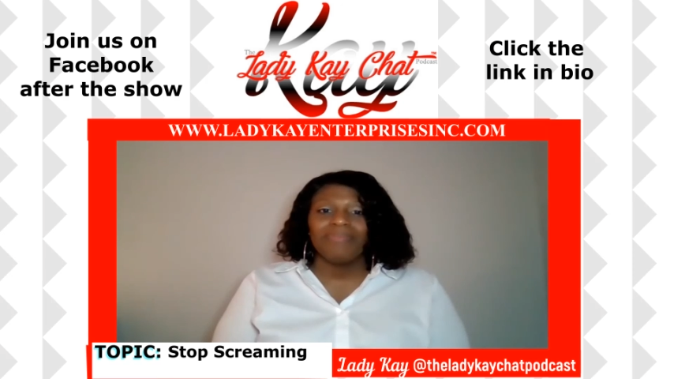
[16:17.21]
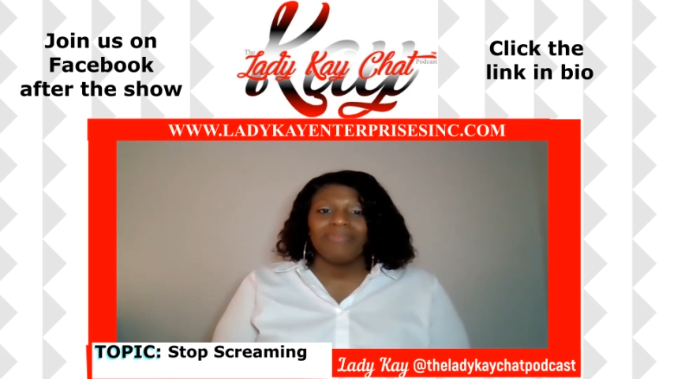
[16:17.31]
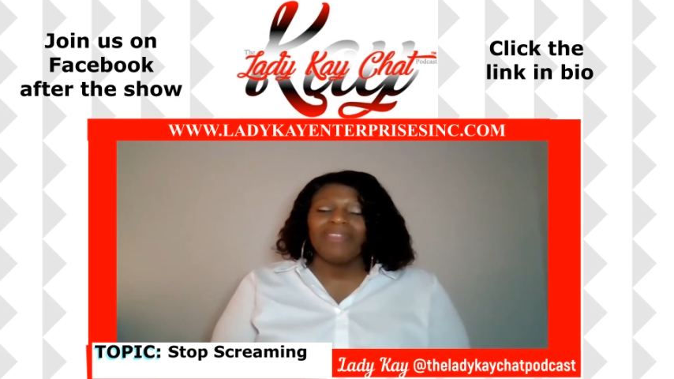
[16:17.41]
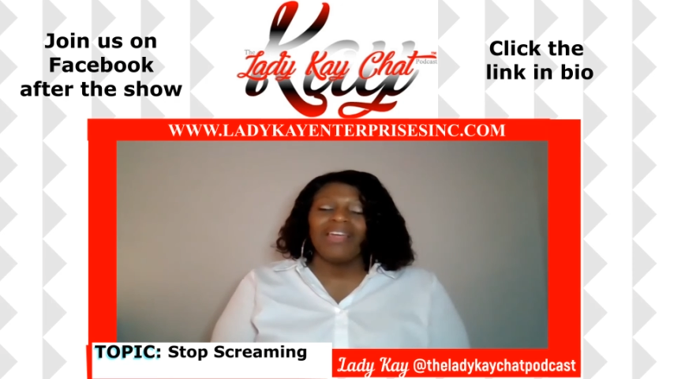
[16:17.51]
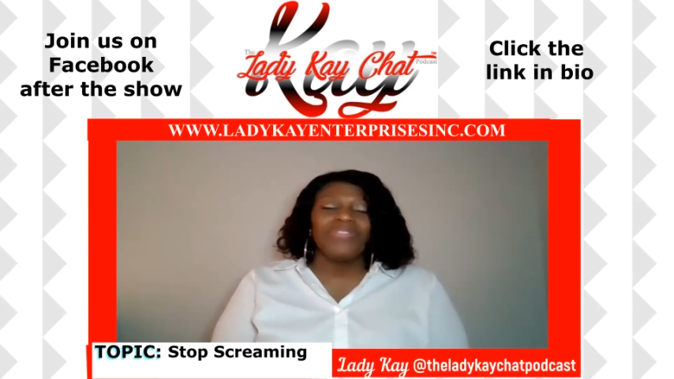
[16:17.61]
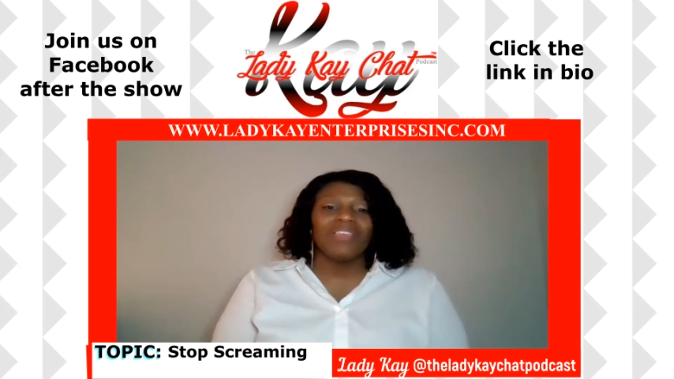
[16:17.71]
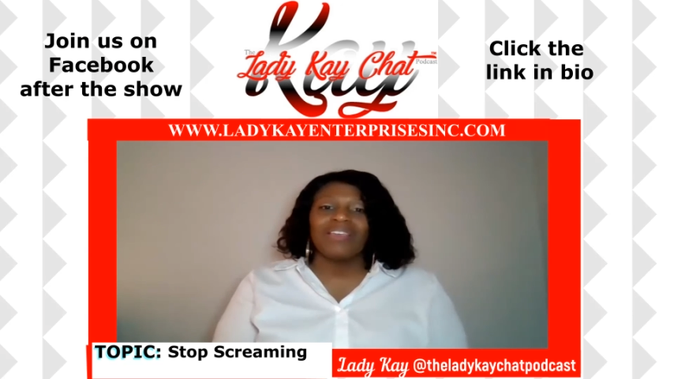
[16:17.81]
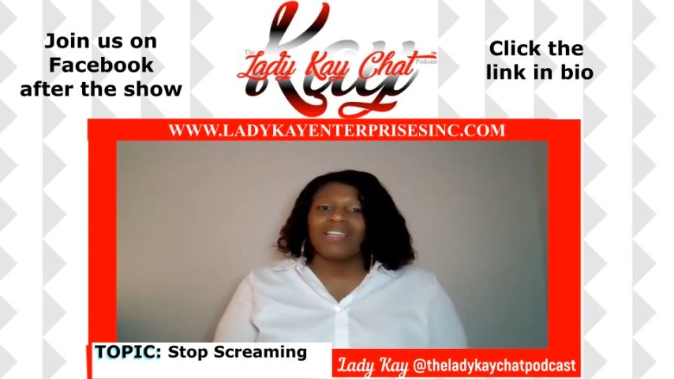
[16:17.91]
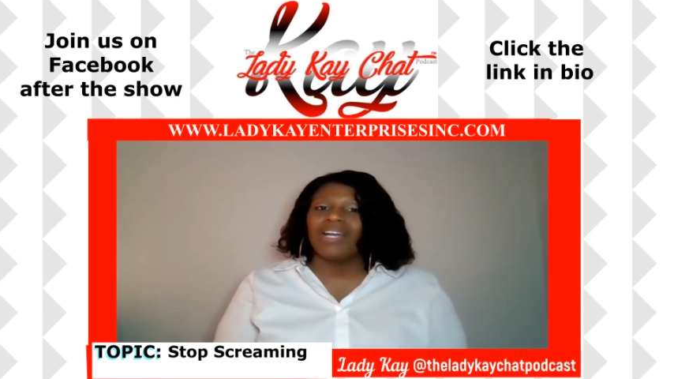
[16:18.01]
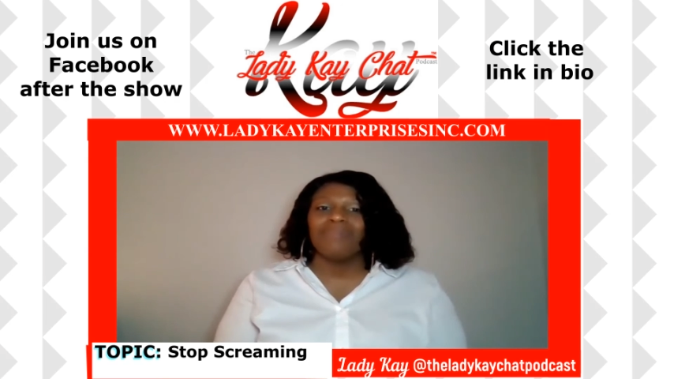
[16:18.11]

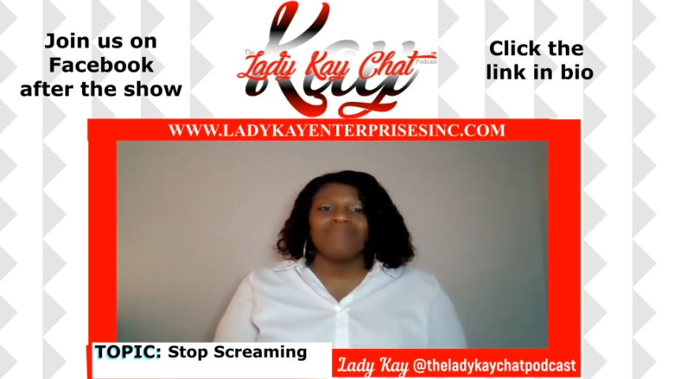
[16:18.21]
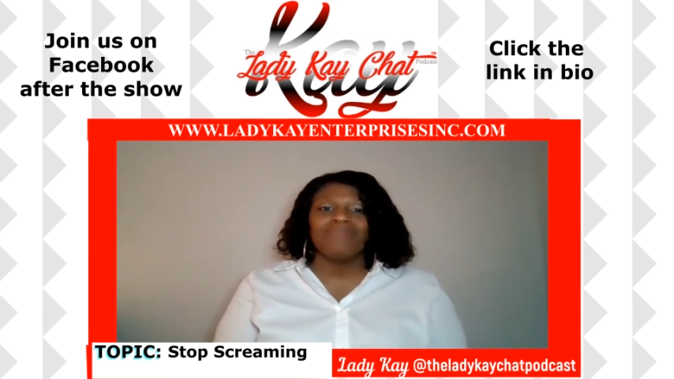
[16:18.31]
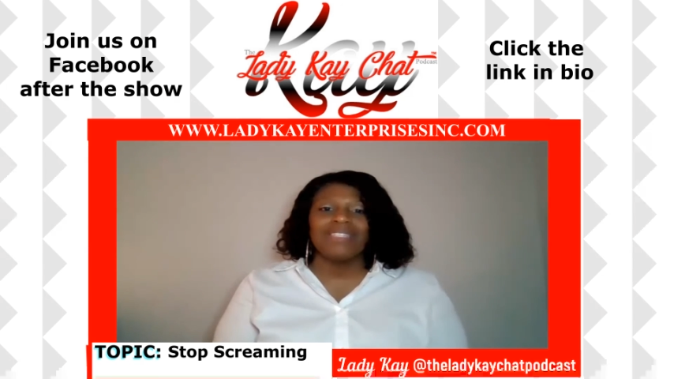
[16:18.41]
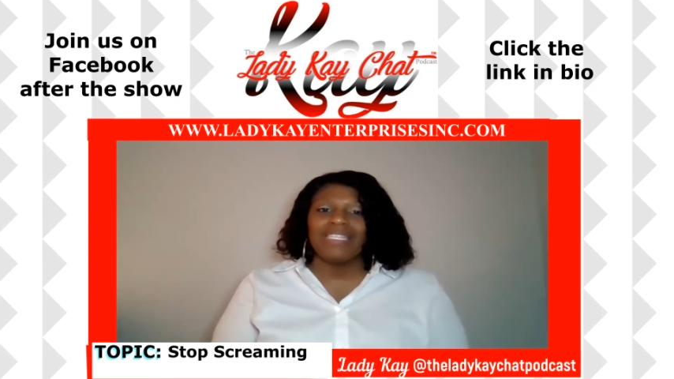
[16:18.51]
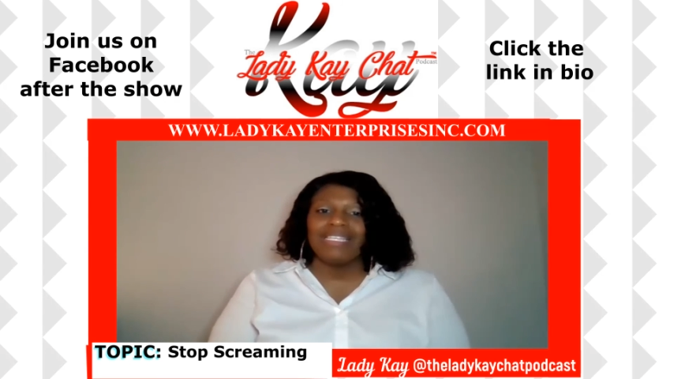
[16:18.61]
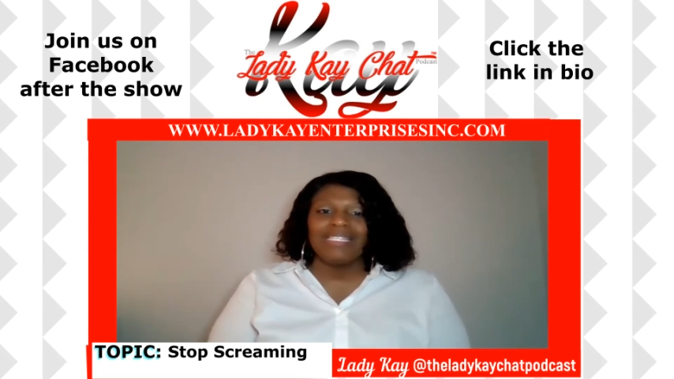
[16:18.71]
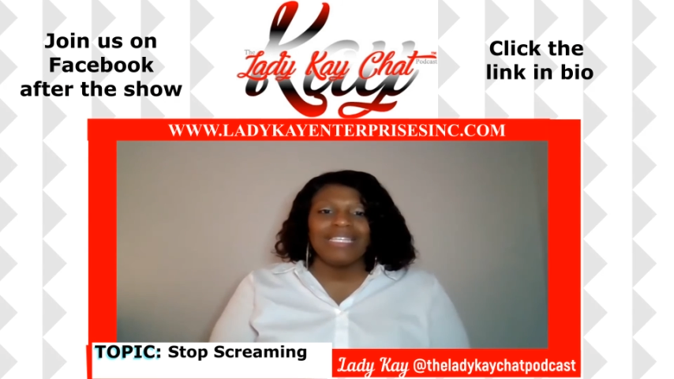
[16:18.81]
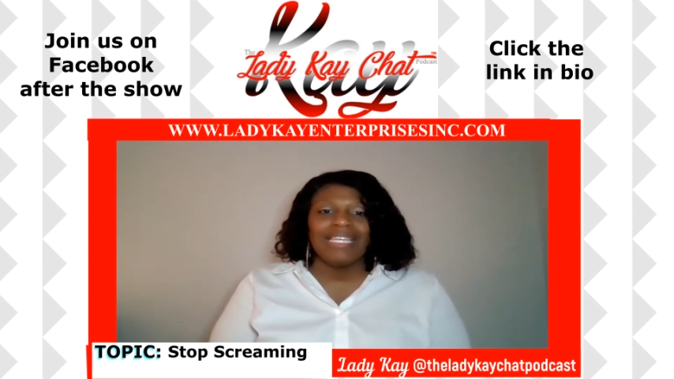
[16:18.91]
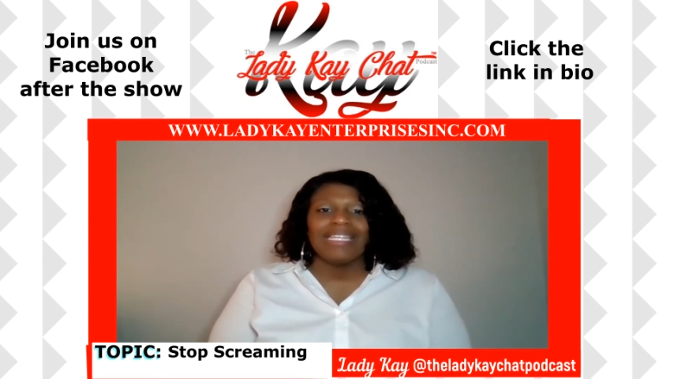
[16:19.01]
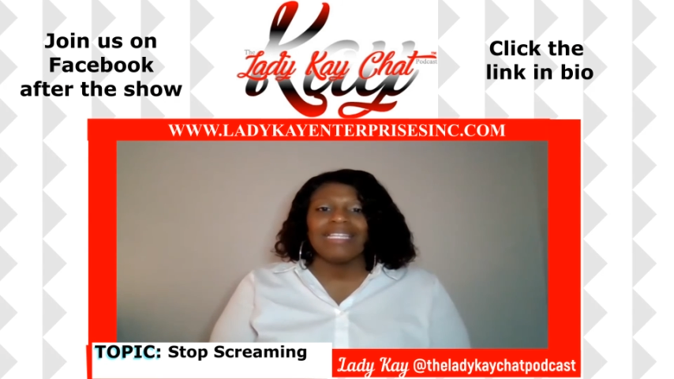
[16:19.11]
Nothing comes
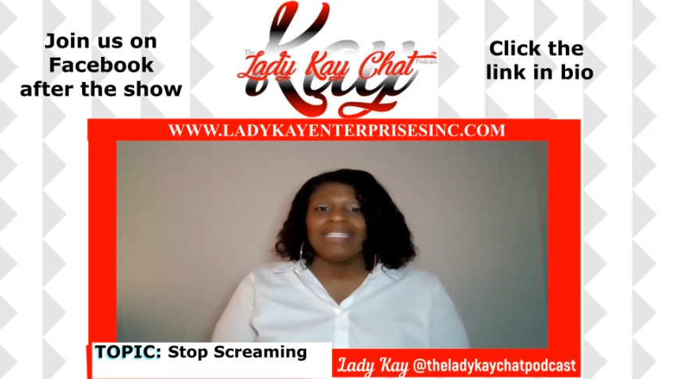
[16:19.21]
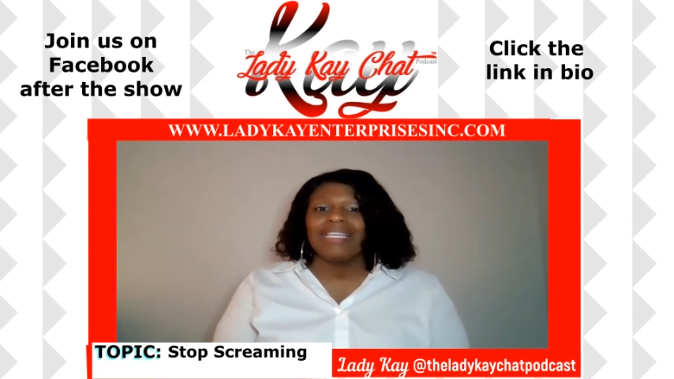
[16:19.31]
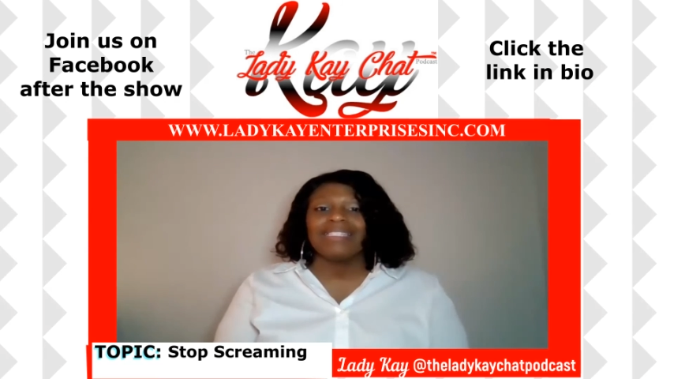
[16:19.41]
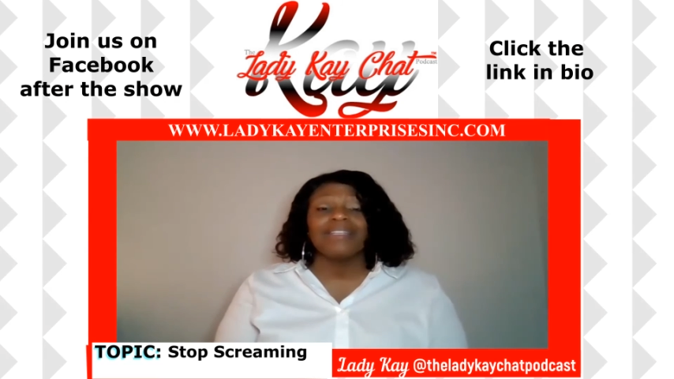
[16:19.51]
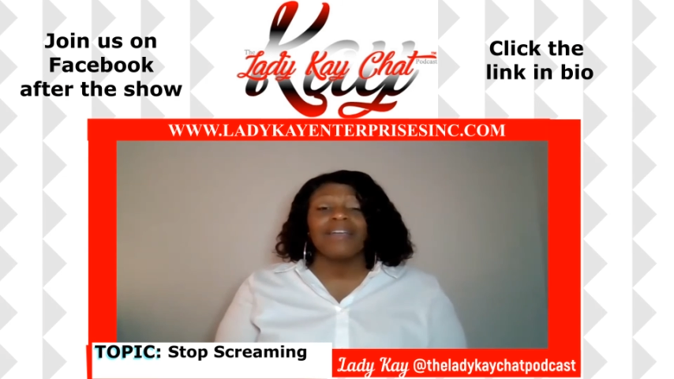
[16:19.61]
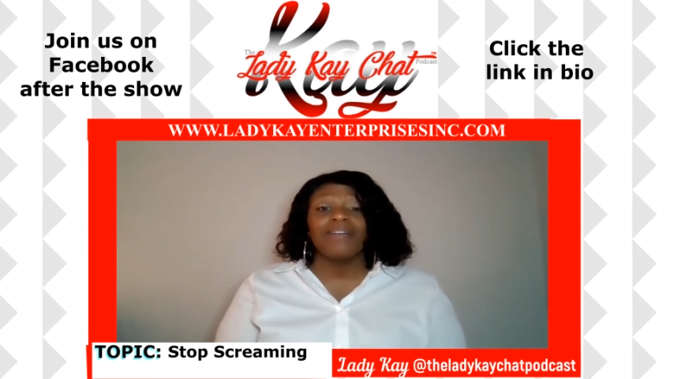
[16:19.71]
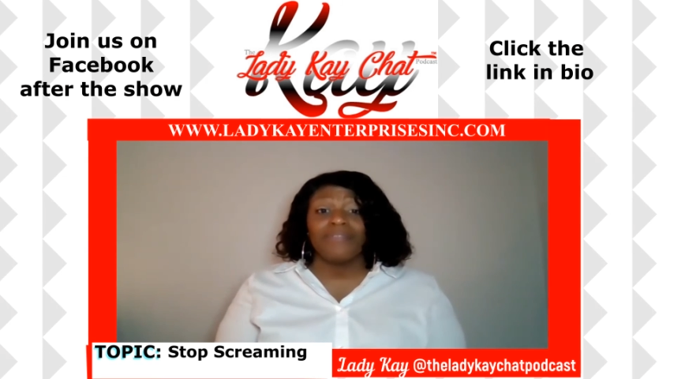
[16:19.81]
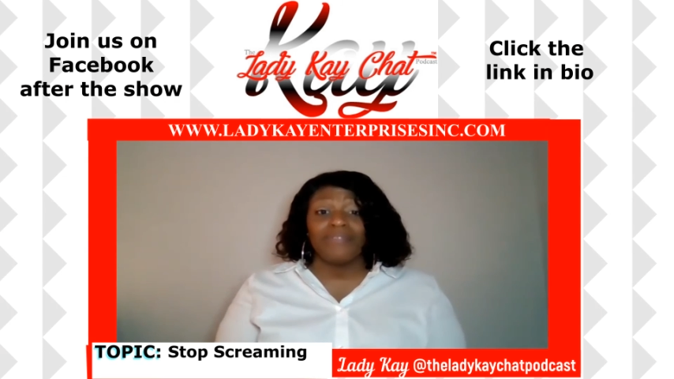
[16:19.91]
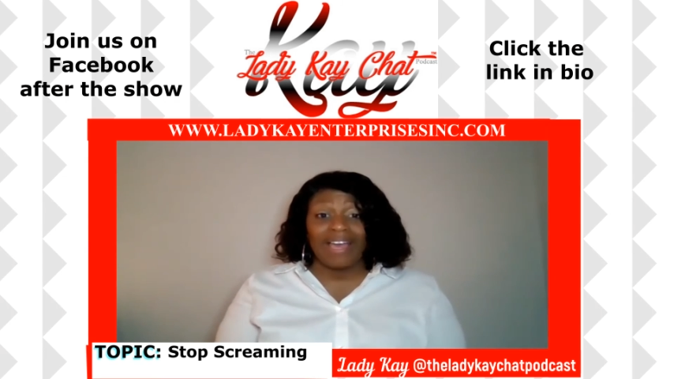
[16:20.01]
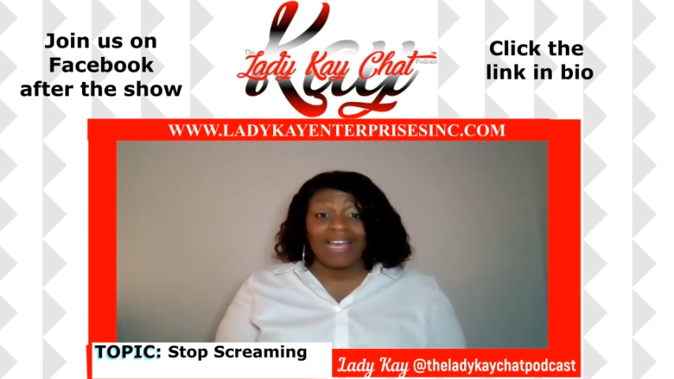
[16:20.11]
easy and it doesn't
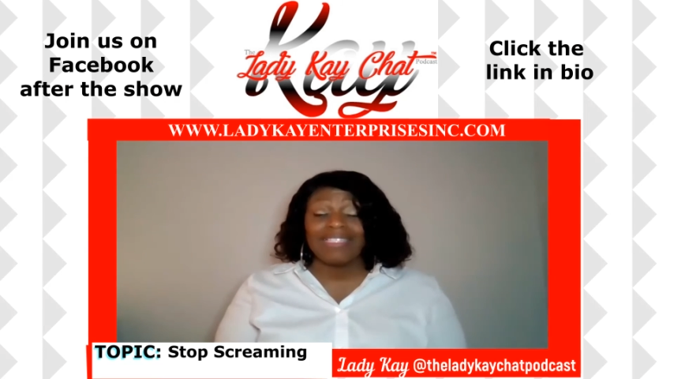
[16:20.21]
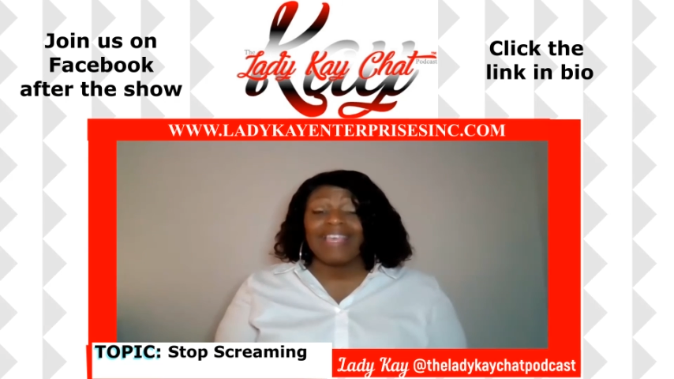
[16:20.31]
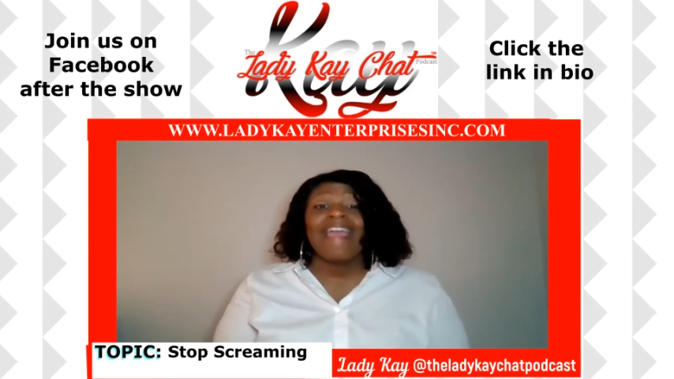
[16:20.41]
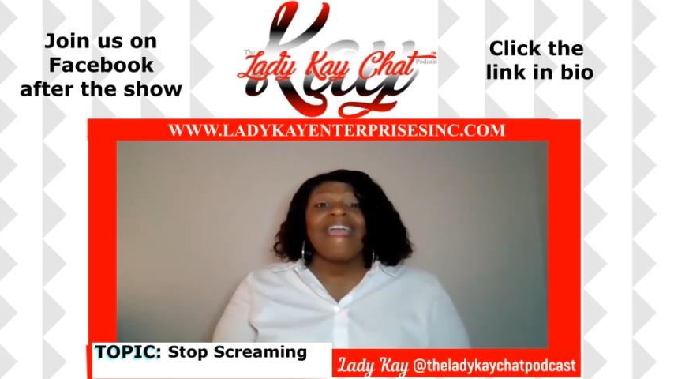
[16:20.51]
come fast.